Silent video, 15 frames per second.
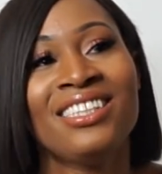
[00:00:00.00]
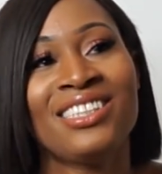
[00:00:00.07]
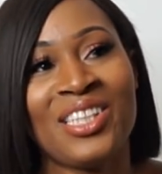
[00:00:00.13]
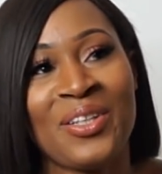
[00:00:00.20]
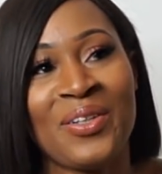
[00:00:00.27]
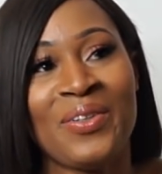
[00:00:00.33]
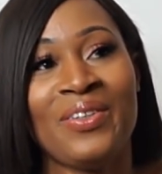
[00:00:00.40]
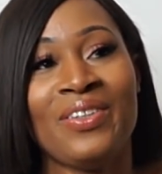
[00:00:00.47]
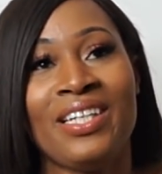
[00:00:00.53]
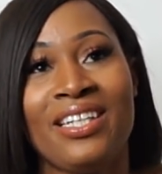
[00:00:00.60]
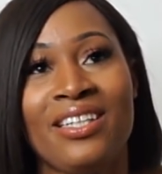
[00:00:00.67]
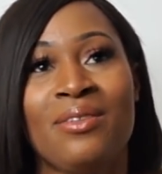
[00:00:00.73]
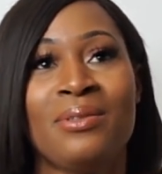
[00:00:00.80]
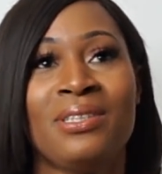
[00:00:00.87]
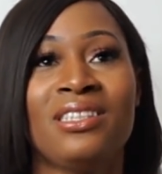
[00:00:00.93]
So
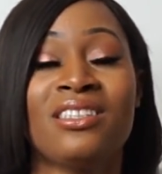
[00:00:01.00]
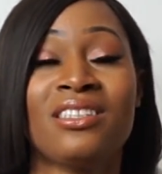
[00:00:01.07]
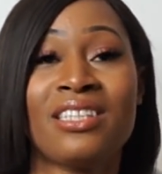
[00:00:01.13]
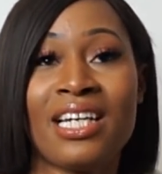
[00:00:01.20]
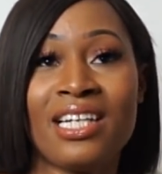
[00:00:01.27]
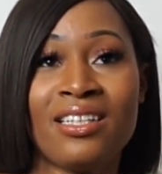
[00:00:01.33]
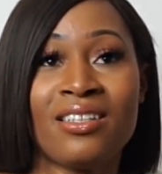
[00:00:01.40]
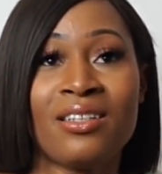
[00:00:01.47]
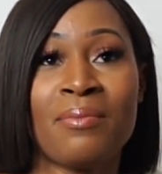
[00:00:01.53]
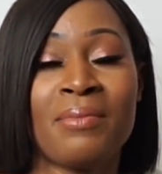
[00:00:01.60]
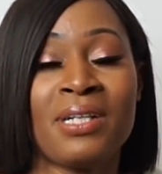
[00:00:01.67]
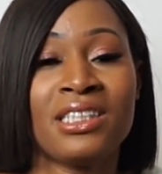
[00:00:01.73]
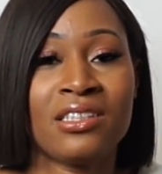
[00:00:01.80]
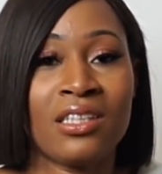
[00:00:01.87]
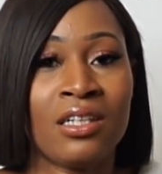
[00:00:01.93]
he would take
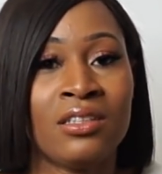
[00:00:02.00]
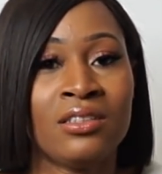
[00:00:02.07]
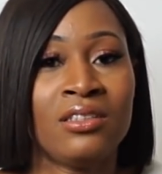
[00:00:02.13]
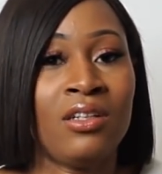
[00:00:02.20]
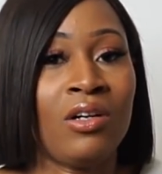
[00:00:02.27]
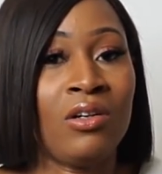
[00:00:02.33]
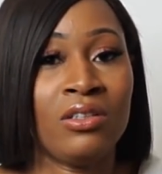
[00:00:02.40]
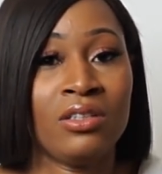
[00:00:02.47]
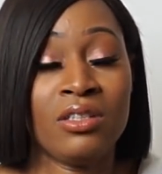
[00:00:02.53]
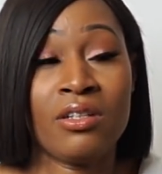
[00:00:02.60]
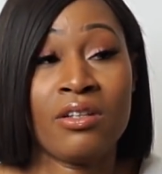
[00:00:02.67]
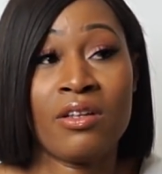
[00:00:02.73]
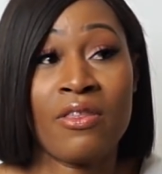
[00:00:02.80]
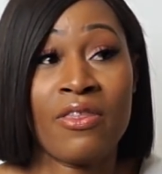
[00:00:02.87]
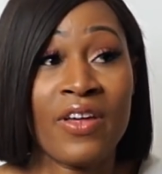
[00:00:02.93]
my son
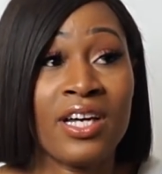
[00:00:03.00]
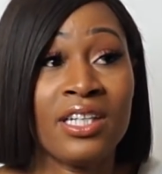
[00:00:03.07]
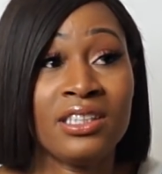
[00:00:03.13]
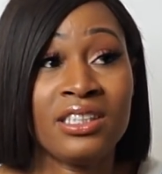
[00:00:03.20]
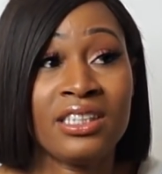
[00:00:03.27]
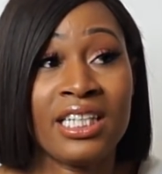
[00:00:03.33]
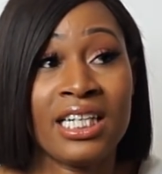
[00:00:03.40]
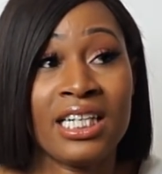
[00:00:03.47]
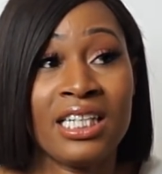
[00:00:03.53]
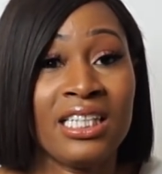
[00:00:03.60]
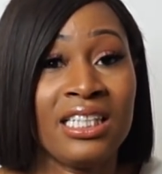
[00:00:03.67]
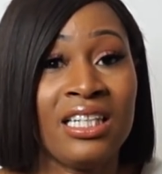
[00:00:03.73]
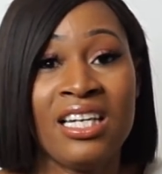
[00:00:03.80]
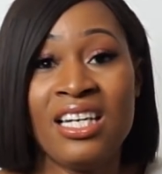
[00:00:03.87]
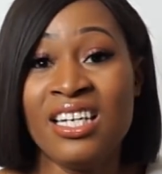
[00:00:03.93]
on the
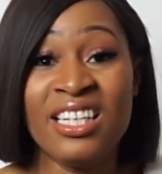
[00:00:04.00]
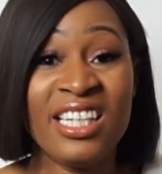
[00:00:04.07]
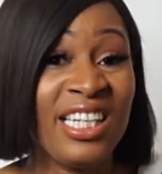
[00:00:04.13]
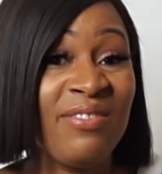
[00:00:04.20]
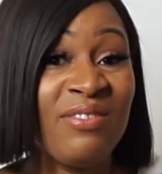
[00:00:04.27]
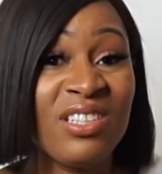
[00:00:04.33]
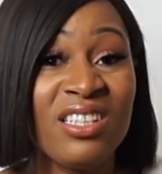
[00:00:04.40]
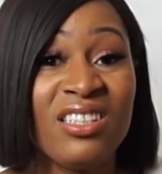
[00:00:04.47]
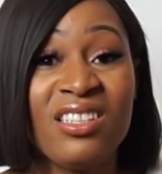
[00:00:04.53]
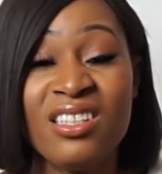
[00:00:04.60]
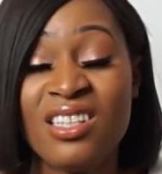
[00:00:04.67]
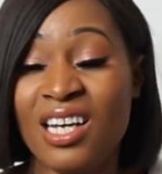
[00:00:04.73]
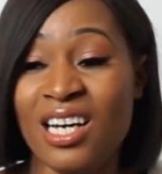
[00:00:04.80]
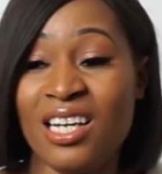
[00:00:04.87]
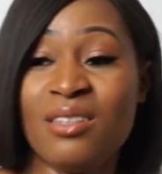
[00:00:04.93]
Thursday
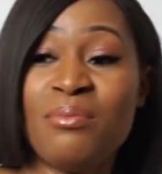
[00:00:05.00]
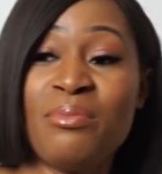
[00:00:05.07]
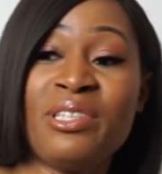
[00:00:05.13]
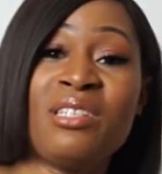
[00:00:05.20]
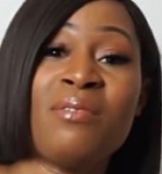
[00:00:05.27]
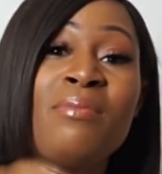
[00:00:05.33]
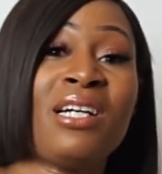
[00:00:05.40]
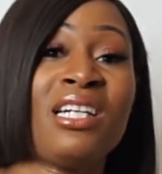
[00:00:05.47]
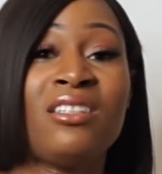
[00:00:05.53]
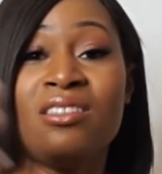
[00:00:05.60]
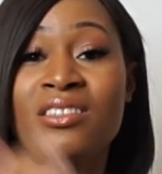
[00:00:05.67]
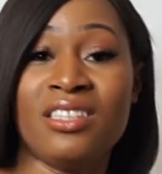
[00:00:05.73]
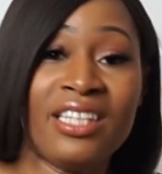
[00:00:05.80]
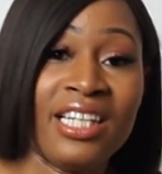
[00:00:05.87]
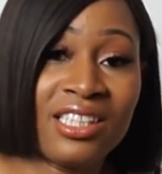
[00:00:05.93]
evening and bring him back
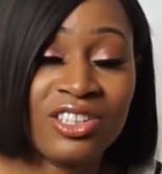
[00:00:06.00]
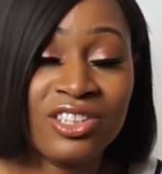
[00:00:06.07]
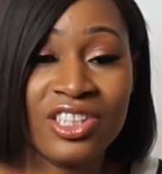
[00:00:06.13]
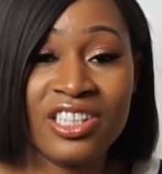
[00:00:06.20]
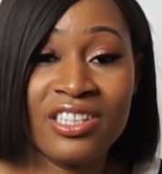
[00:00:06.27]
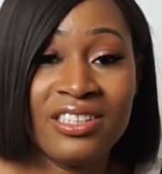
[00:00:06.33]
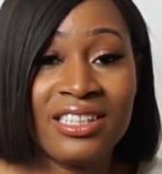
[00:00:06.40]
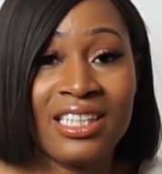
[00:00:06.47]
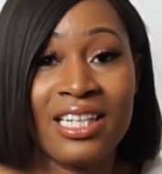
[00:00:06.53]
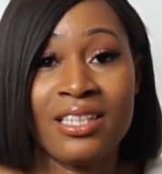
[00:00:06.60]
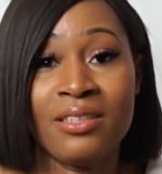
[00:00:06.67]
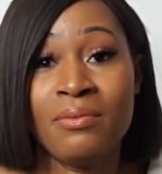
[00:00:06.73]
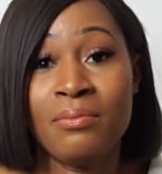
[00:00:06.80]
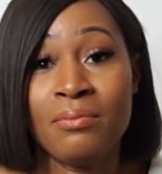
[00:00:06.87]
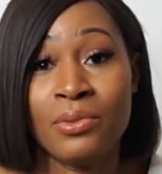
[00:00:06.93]
on the next
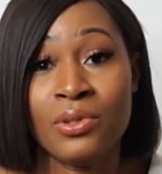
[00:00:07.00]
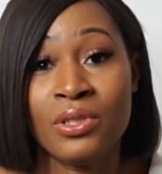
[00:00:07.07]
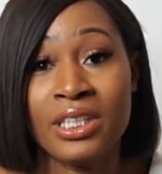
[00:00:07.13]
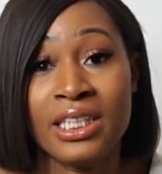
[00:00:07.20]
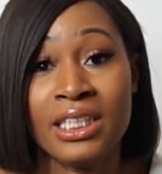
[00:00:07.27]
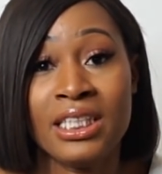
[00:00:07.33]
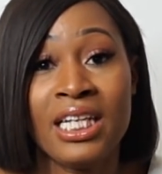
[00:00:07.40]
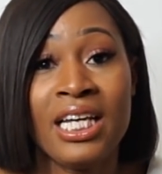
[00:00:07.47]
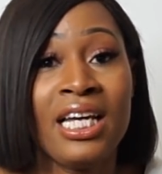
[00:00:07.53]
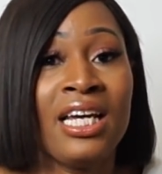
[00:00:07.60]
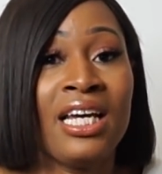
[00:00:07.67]
Tuesday morning,